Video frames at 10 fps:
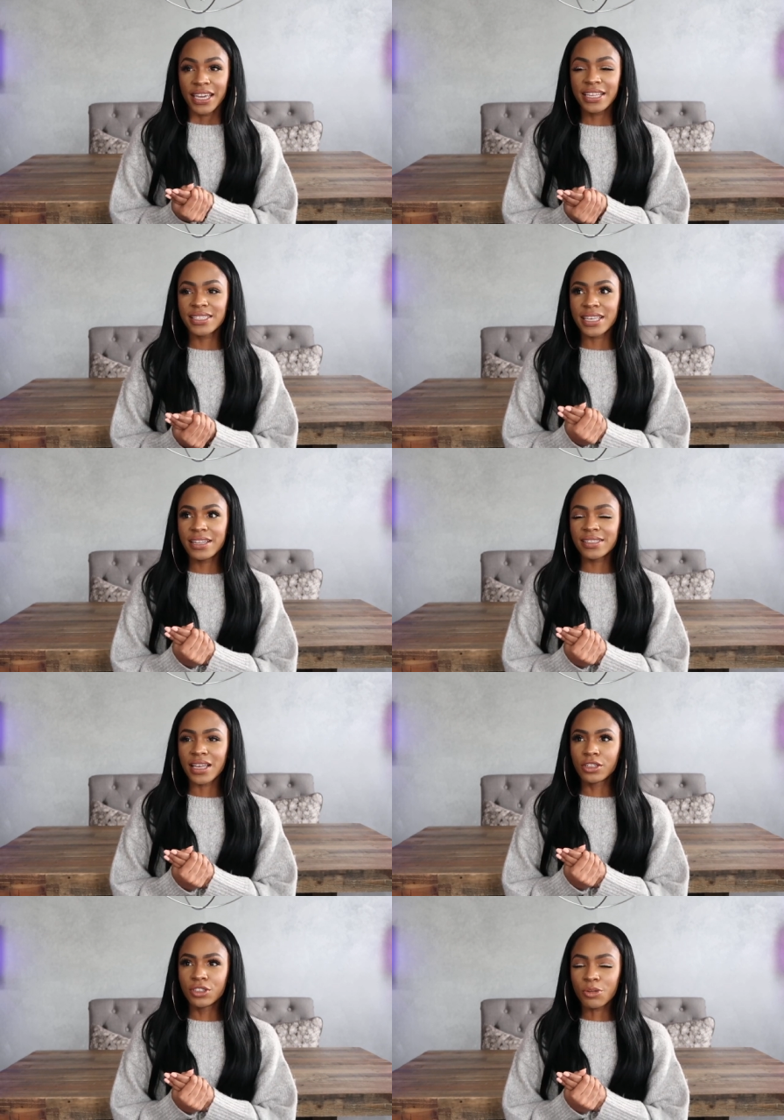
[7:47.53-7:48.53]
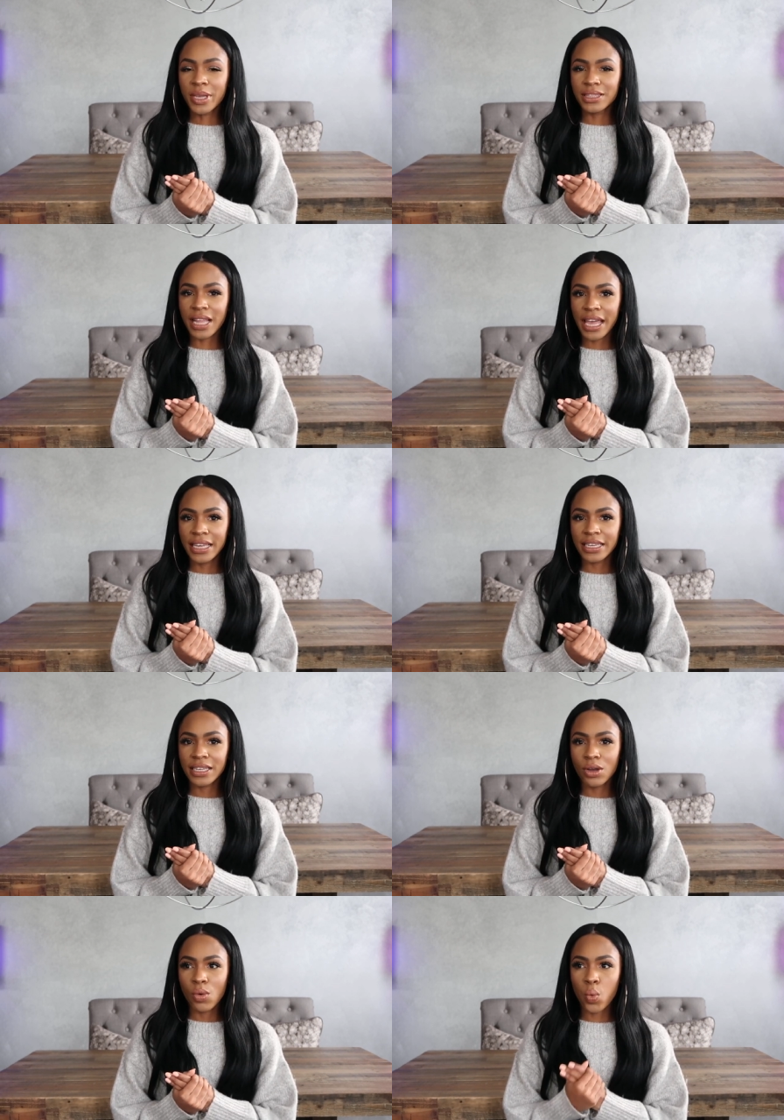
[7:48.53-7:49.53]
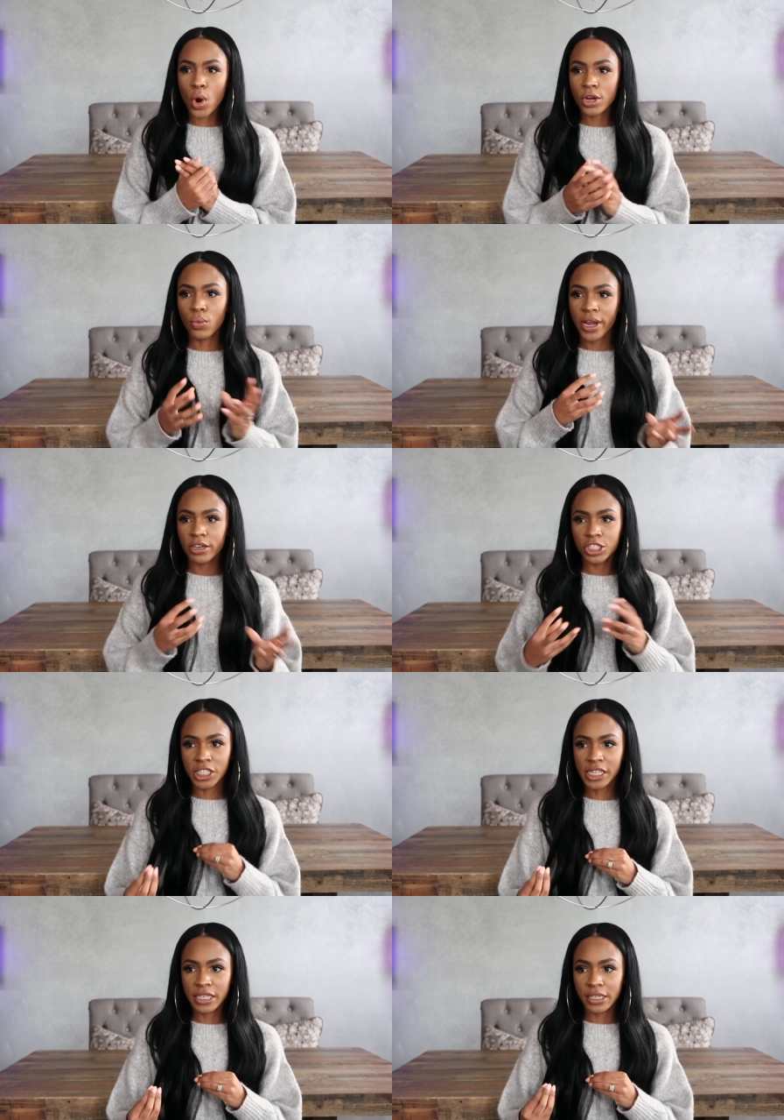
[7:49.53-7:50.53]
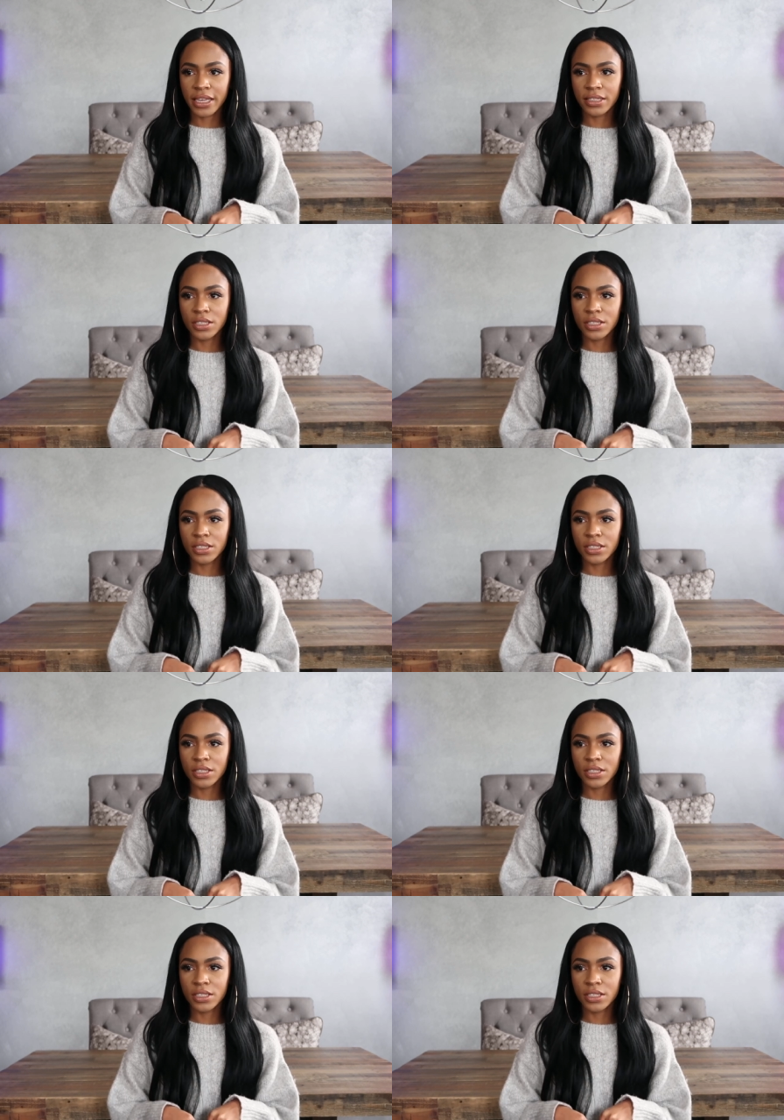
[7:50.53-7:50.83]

It's it's a little bit like workwear chic.